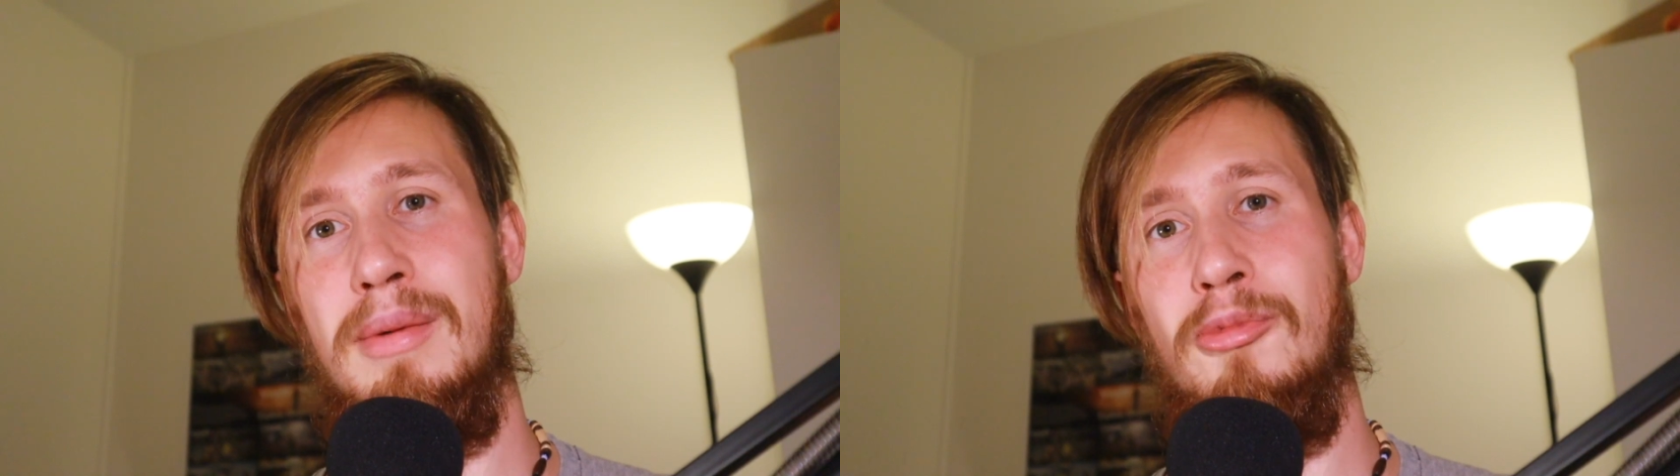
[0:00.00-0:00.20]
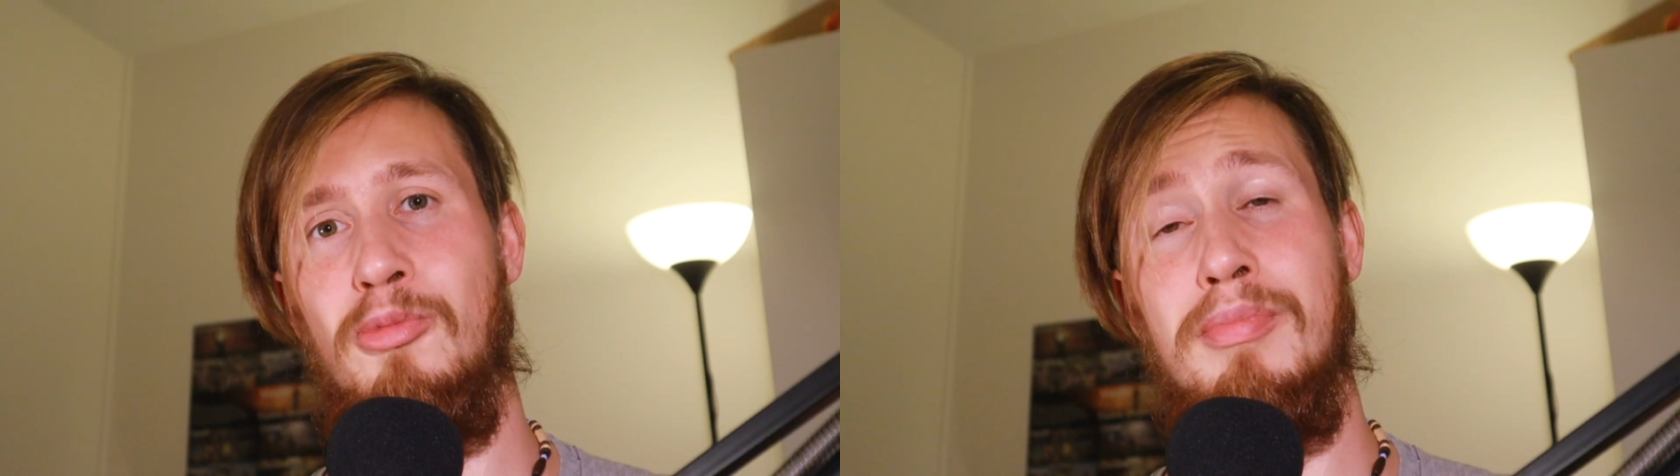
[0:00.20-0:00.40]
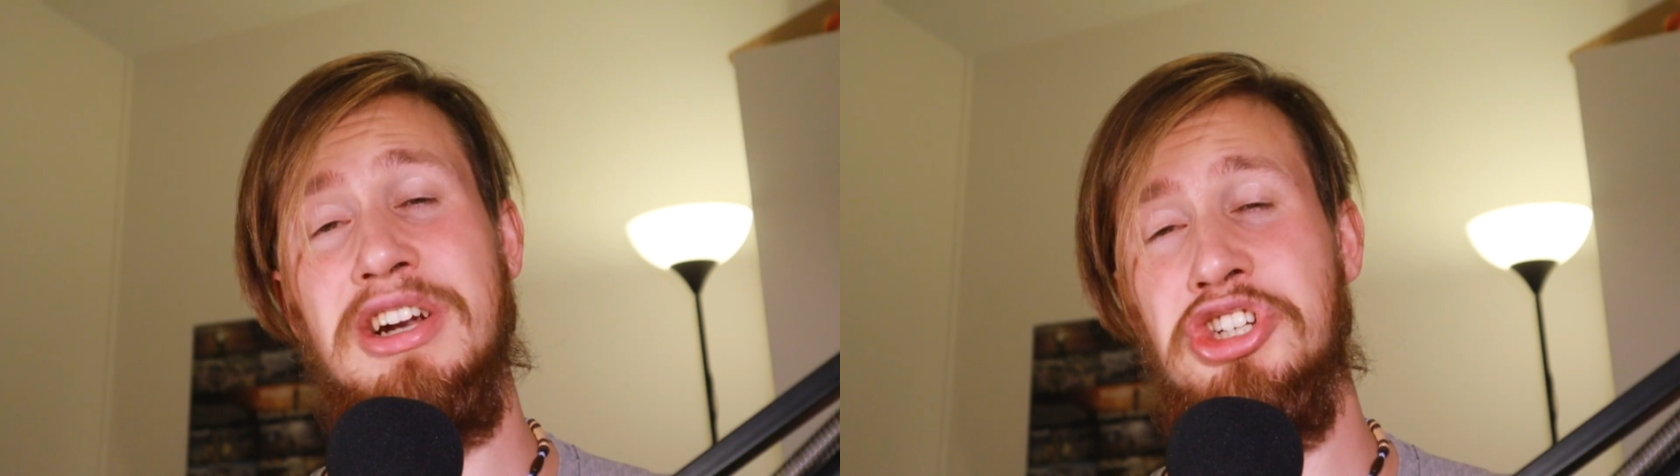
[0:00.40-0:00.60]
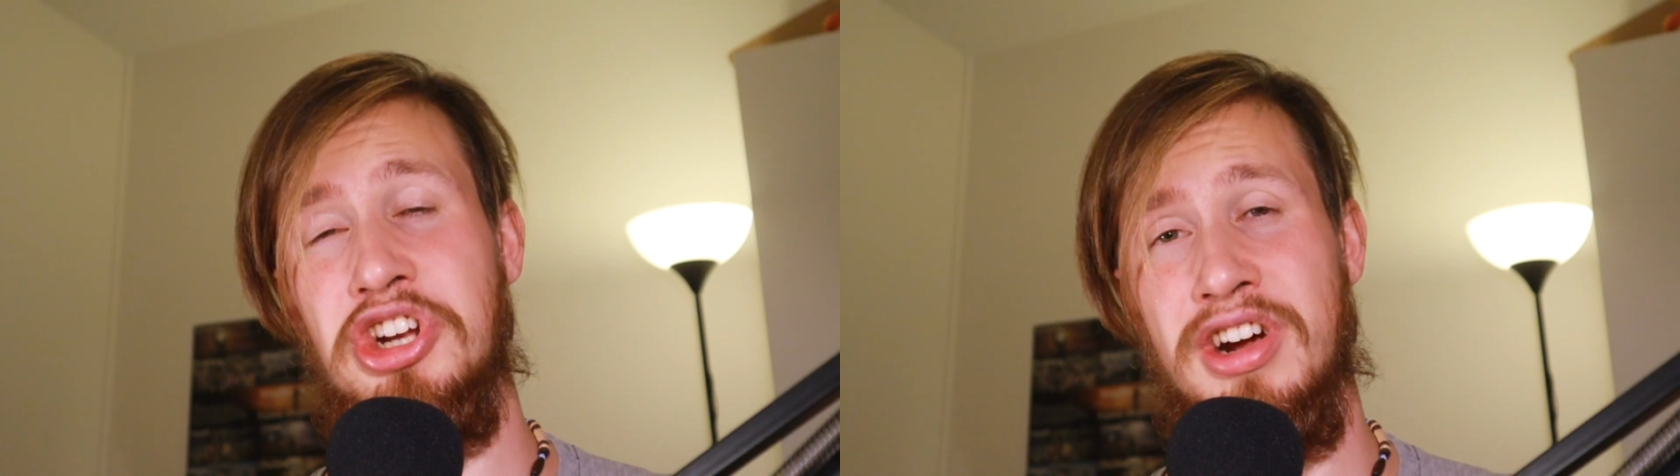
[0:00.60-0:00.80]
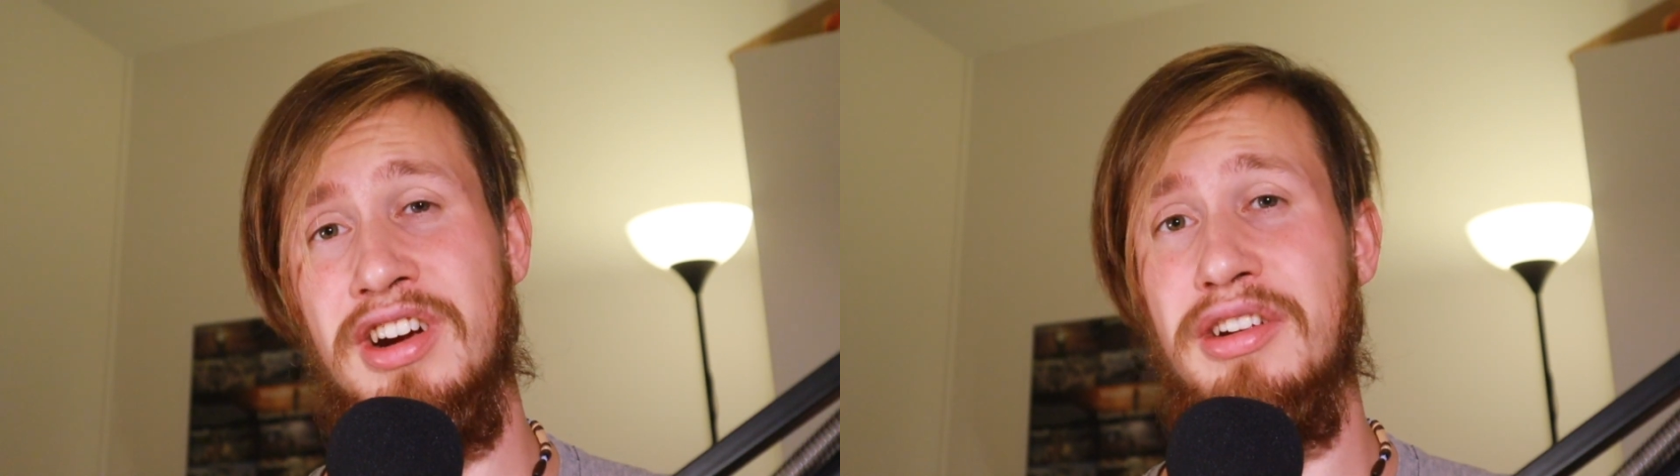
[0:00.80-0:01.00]
much
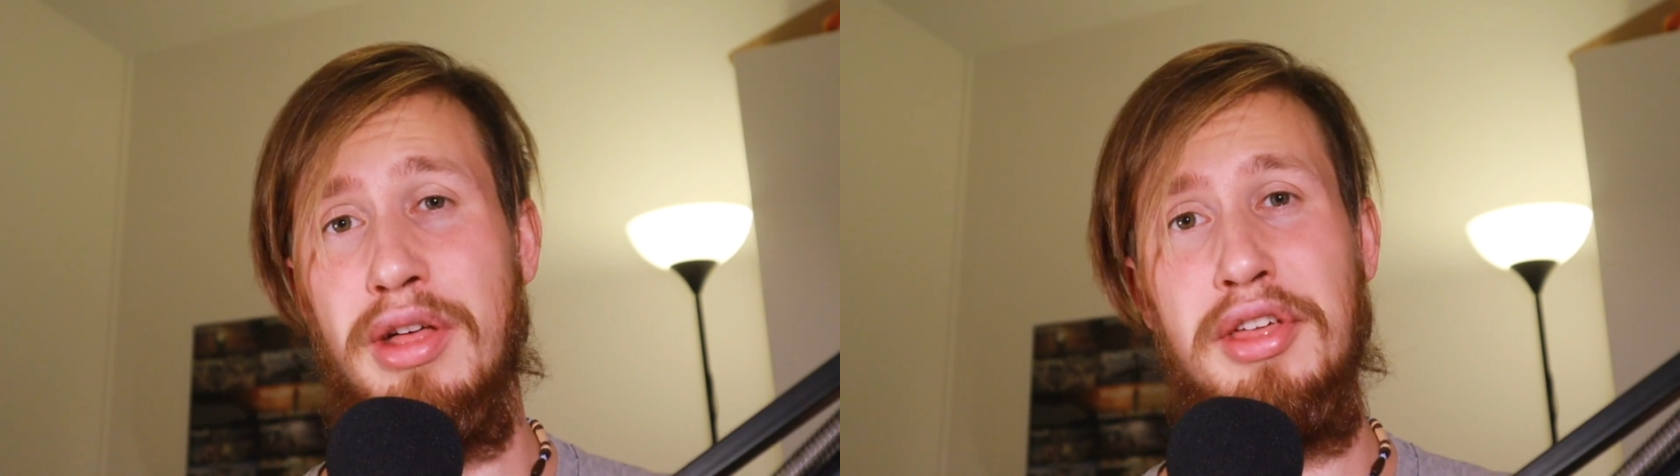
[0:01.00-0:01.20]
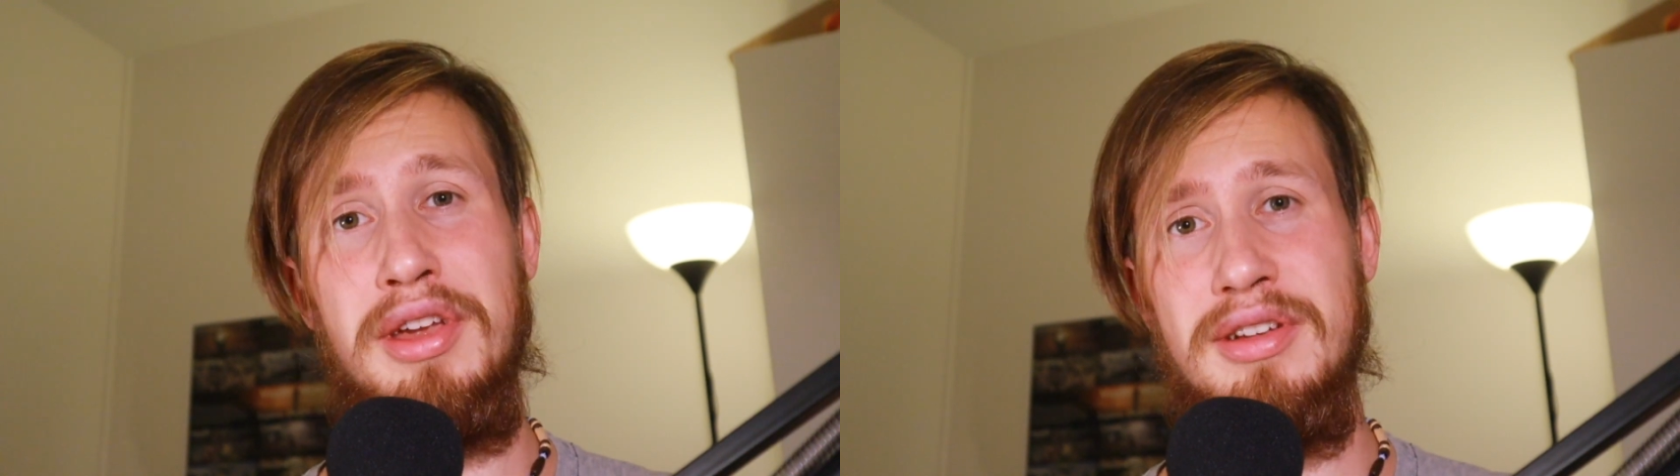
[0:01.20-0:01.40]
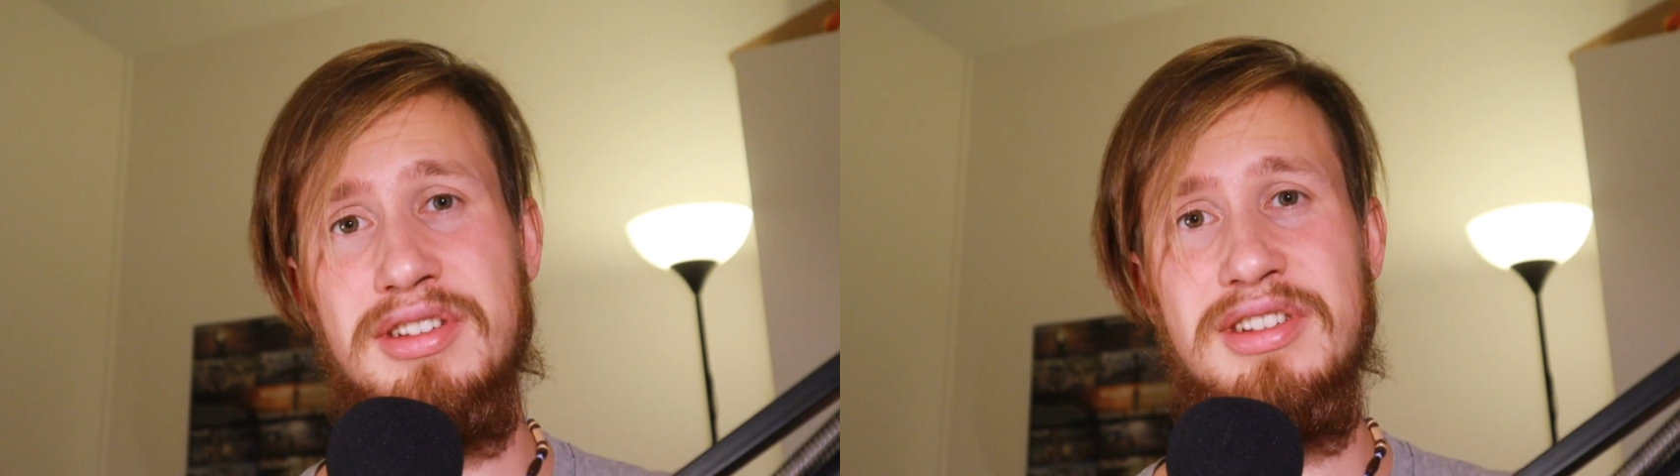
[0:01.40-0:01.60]
harder things.